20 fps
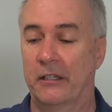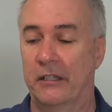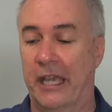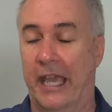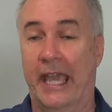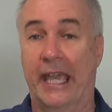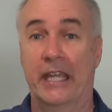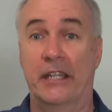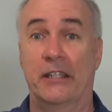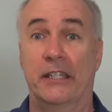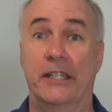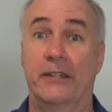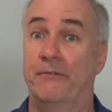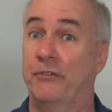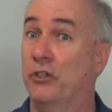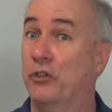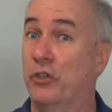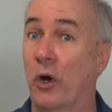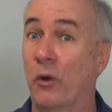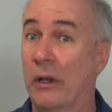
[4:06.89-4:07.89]
And if
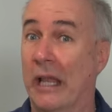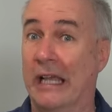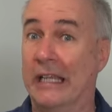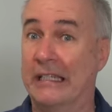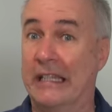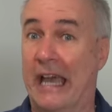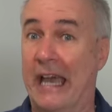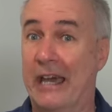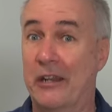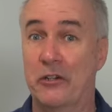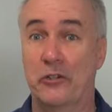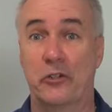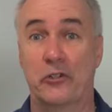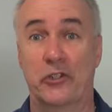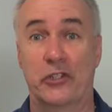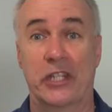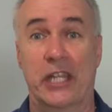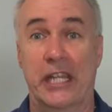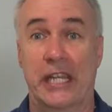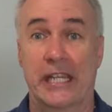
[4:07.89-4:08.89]
you don't like that or you're
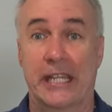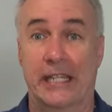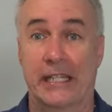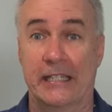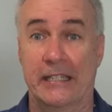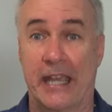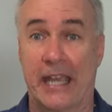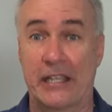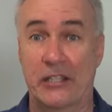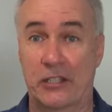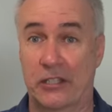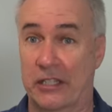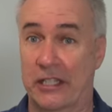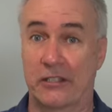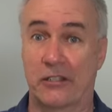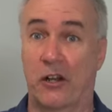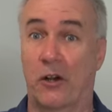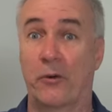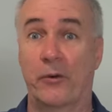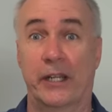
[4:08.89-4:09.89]
sitting in a desk
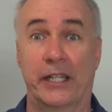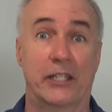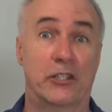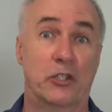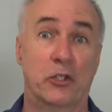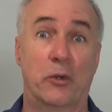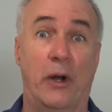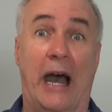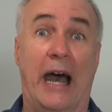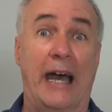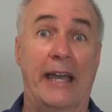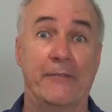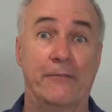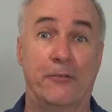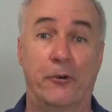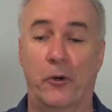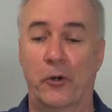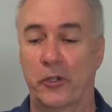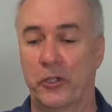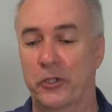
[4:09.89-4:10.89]
that's already too high
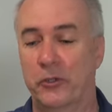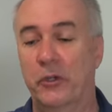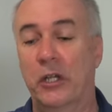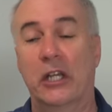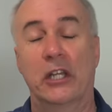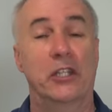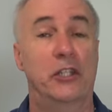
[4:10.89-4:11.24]
for you,